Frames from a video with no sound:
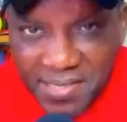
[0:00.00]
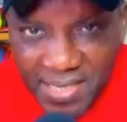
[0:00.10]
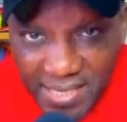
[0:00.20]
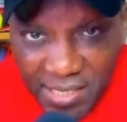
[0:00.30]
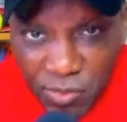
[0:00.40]

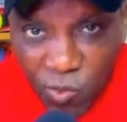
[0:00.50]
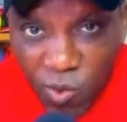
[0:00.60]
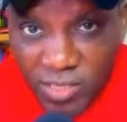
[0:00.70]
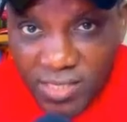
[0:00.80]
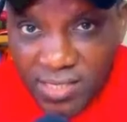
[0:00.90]
This is
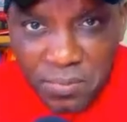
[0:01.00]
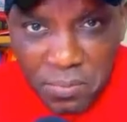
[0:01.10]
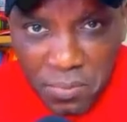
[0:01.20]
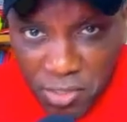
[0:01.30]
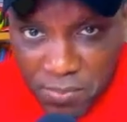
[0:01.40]
what
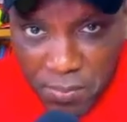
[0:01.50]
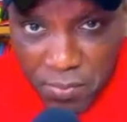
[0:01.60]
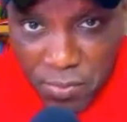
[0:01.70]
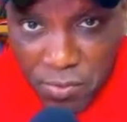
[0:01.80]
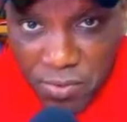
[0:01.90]
most
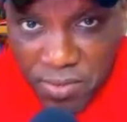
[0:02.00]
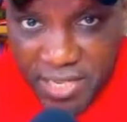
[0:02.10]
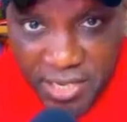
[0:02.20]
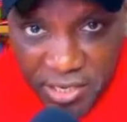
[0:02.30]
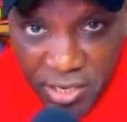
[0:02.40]
people
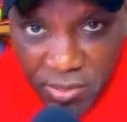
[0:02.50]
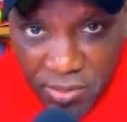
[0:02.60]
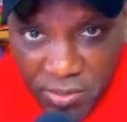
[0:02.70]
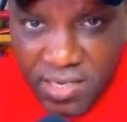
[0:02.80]
ignore.